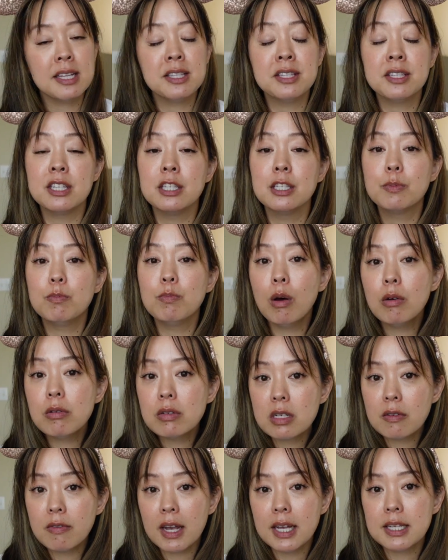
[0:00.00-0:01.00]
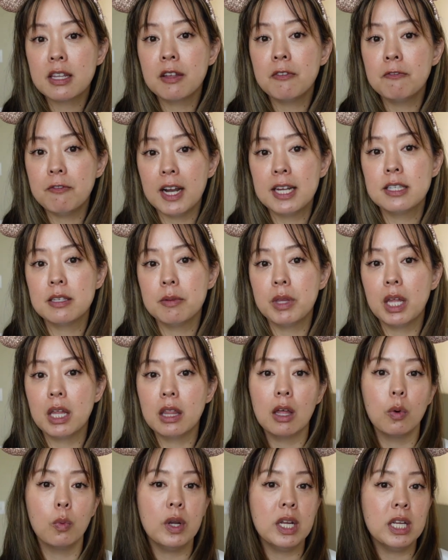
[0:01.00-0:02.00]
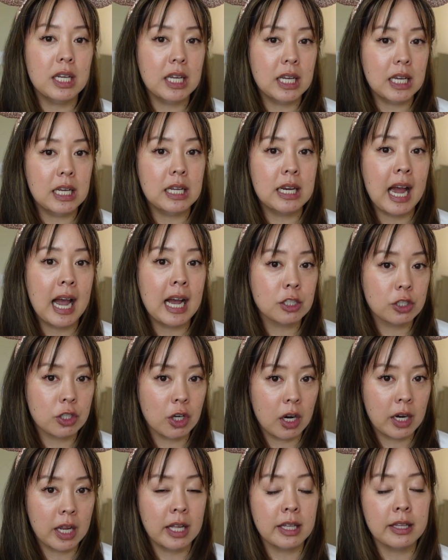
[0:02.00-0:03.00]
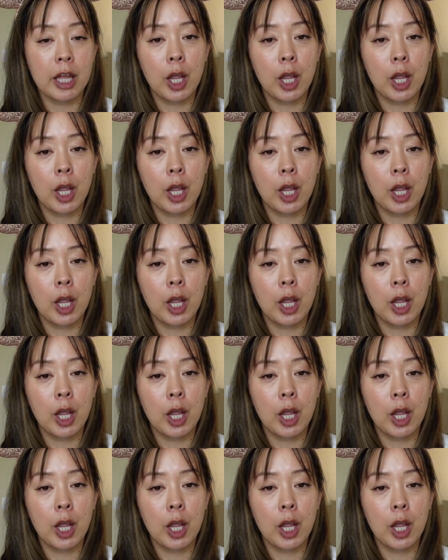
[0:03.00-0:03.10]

And since most of us can find something that we need at Target,